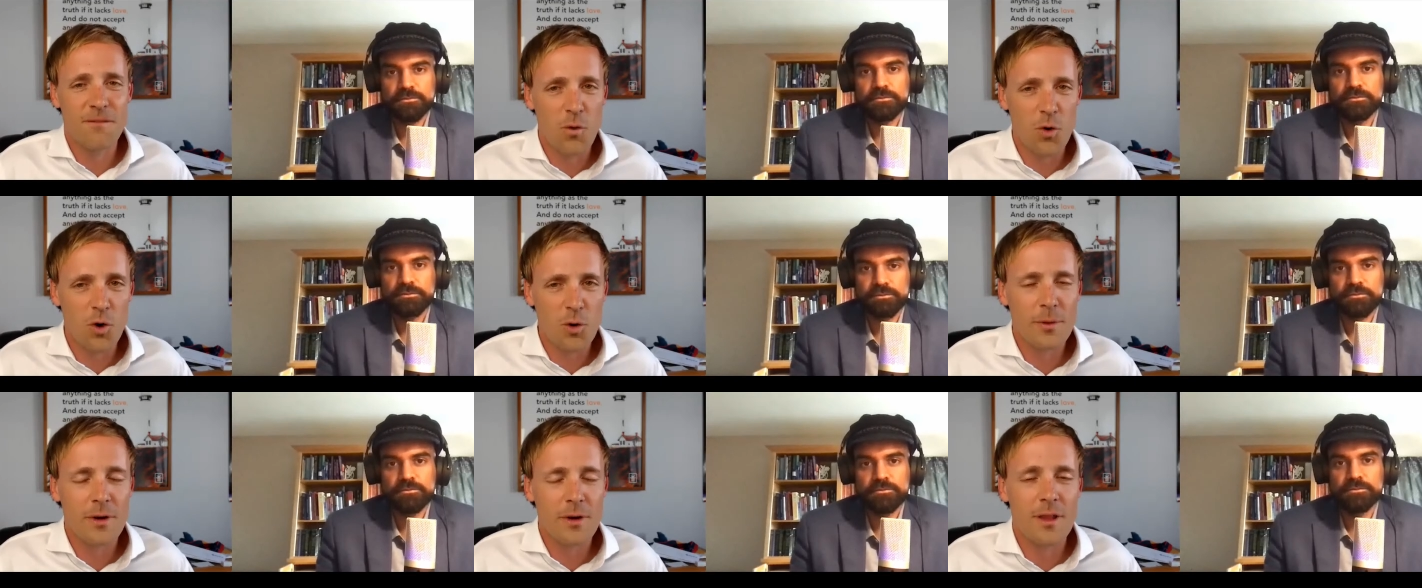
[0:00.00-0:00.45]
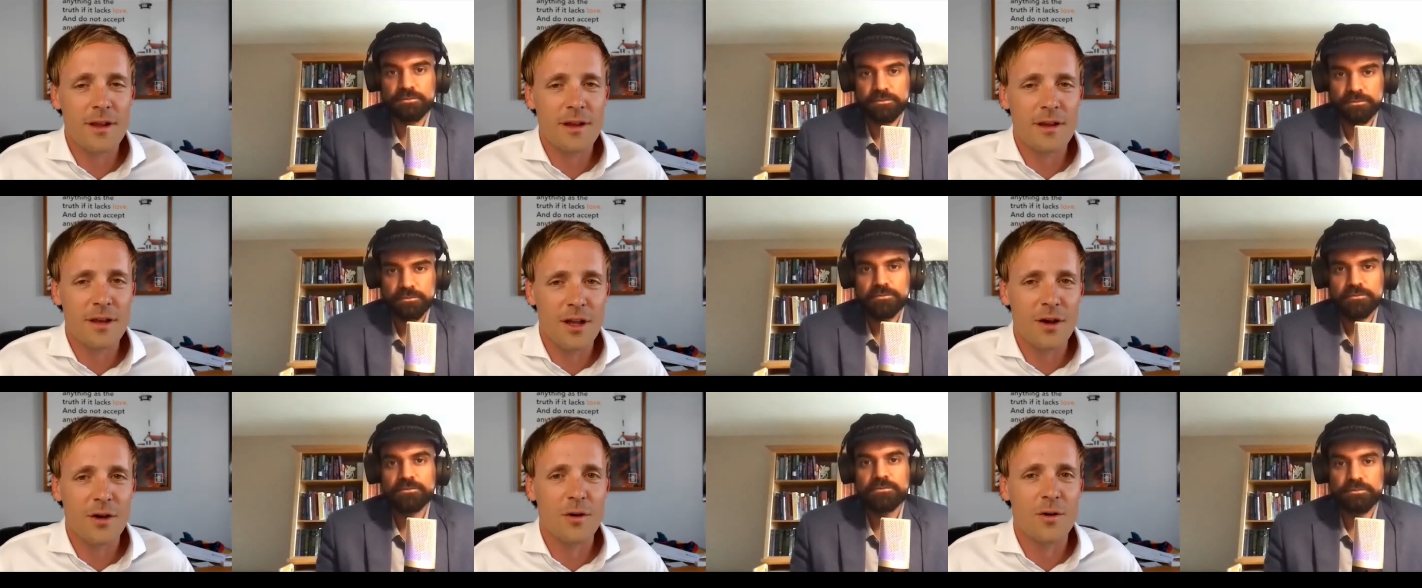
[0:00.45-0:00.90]
Speaker 1: formerly
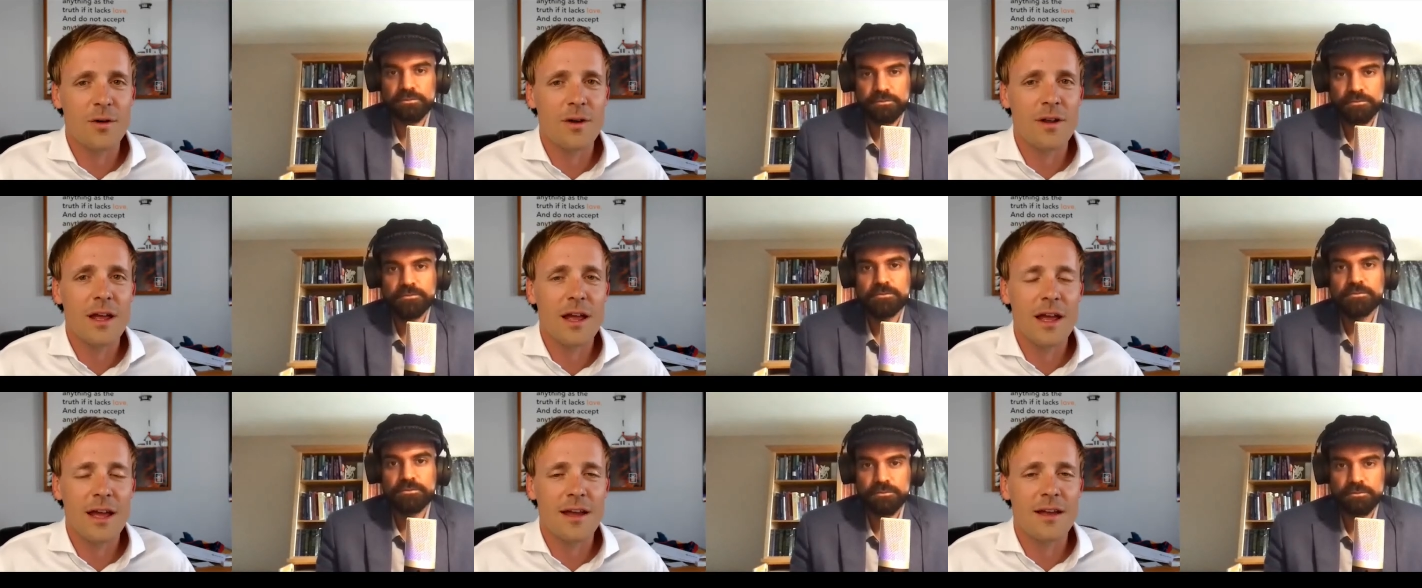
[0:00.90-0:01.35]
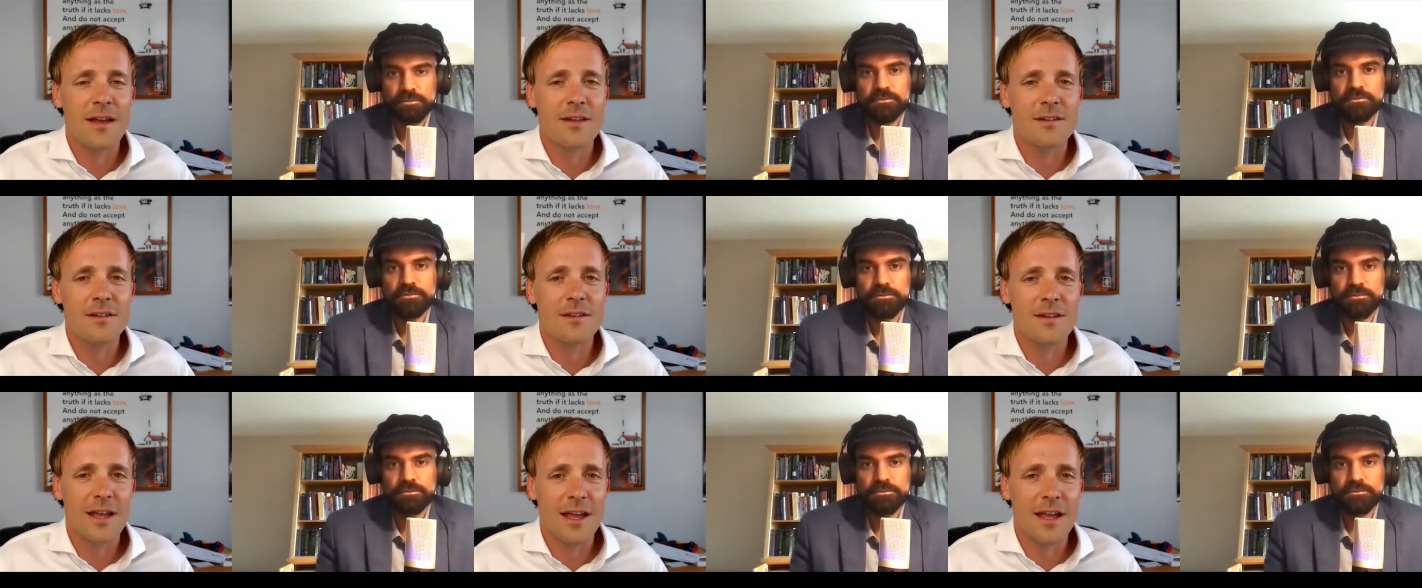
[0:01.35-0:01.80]
known
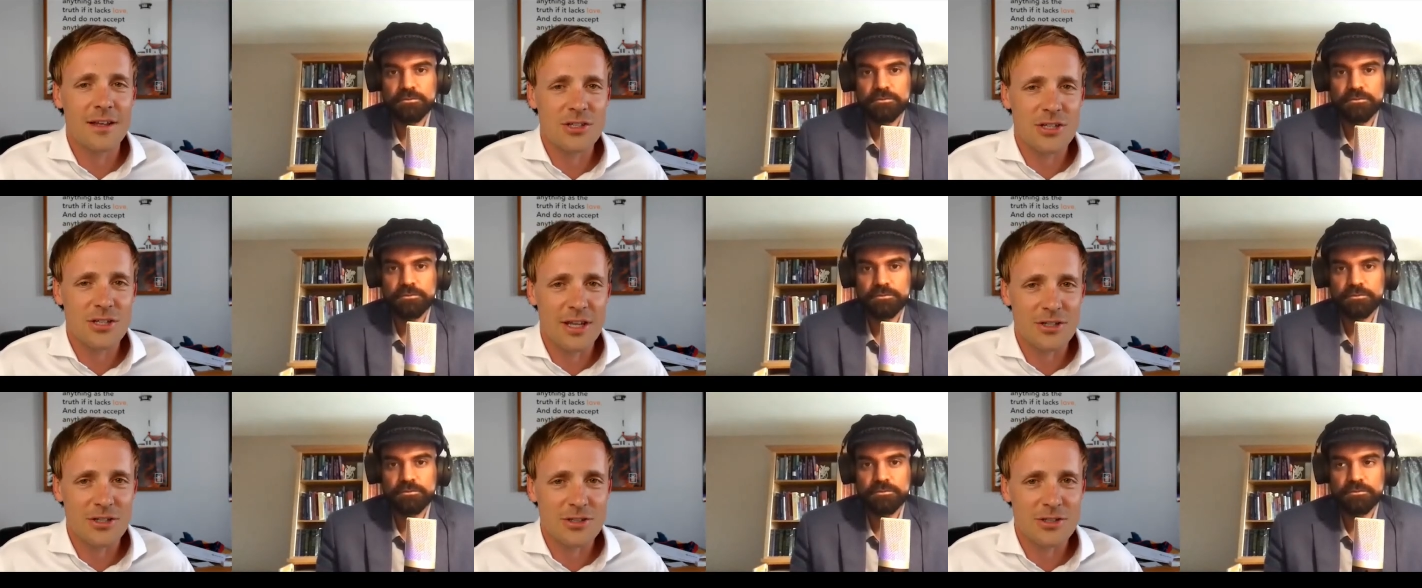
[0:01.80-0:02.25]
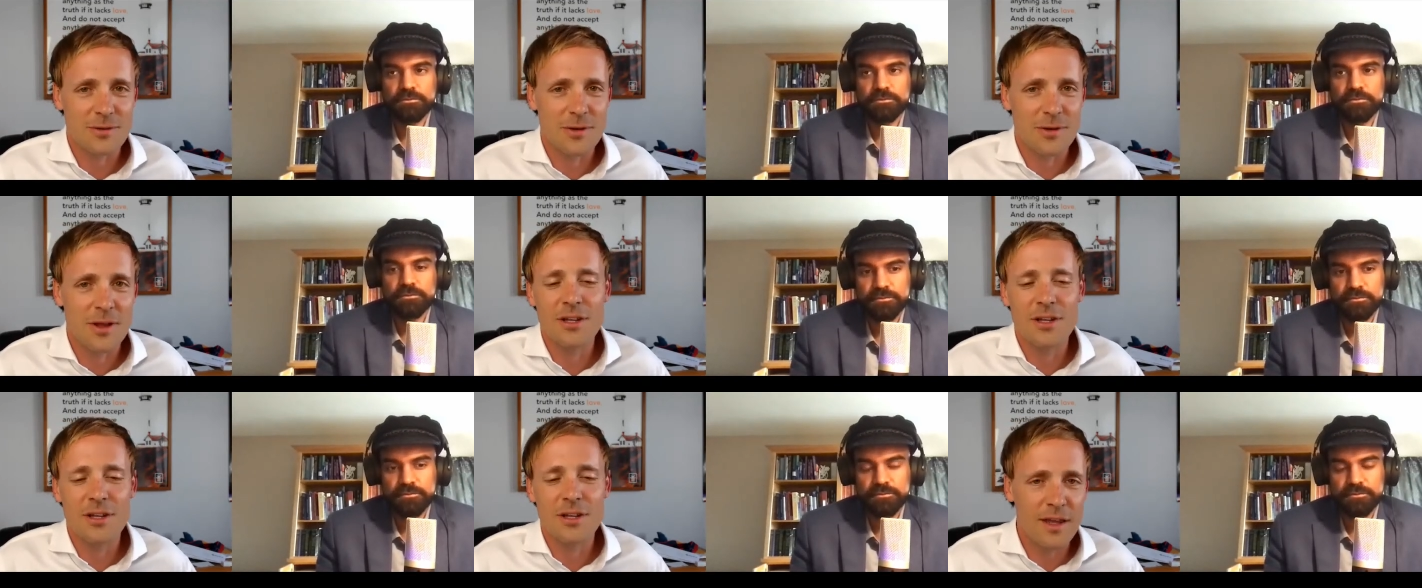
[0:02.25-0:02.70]
as education,
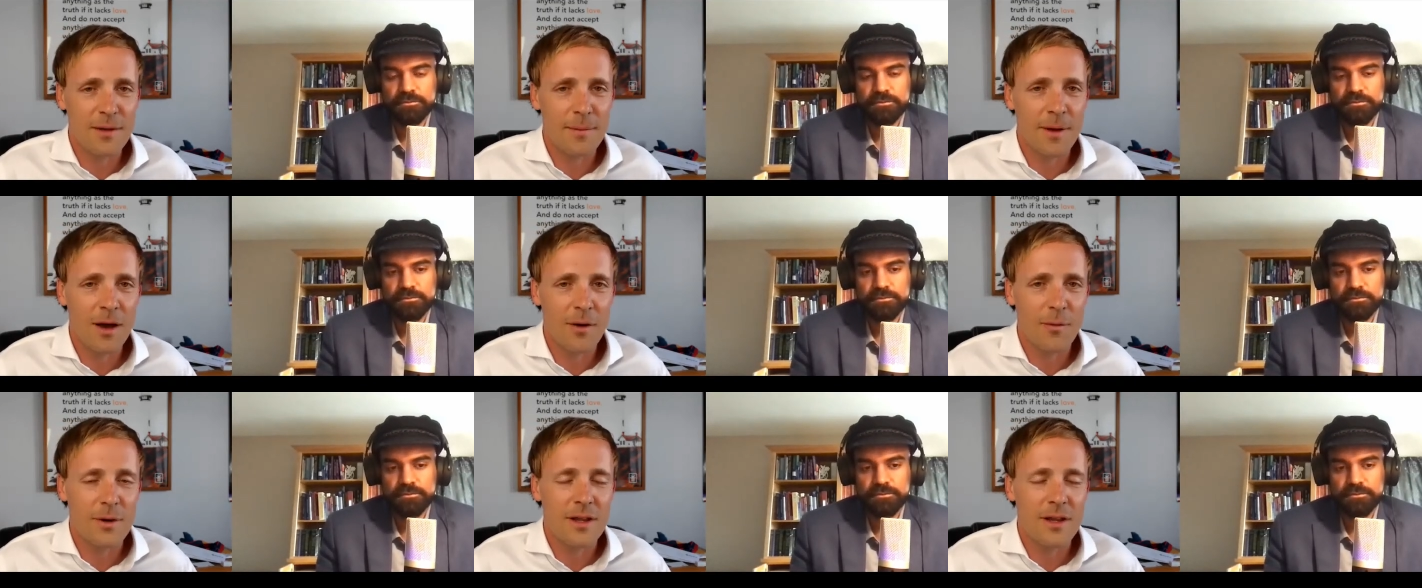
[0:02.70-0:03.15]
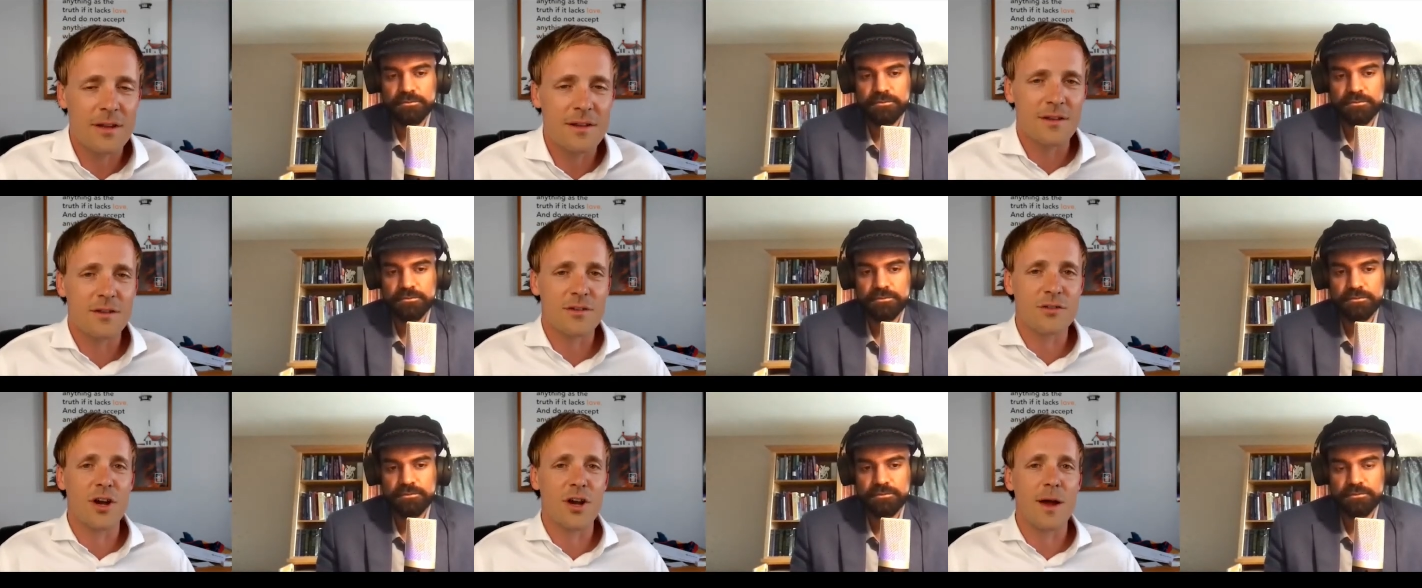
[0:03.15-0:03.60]
talking about when he
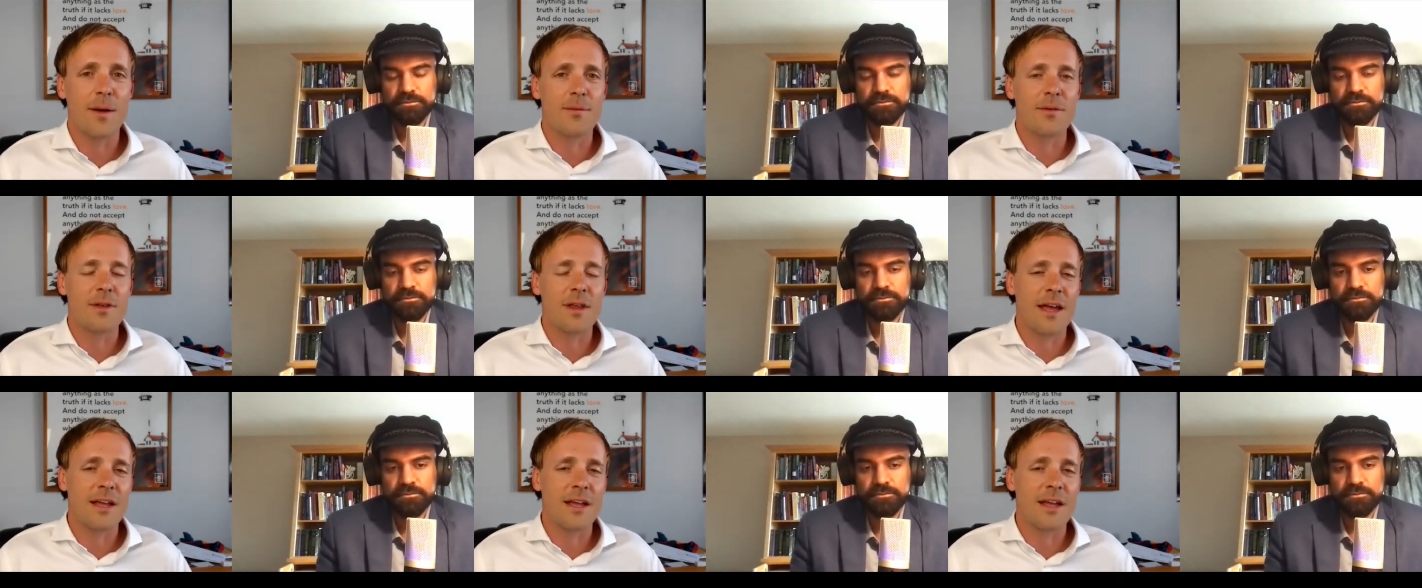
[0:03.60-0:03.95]
describes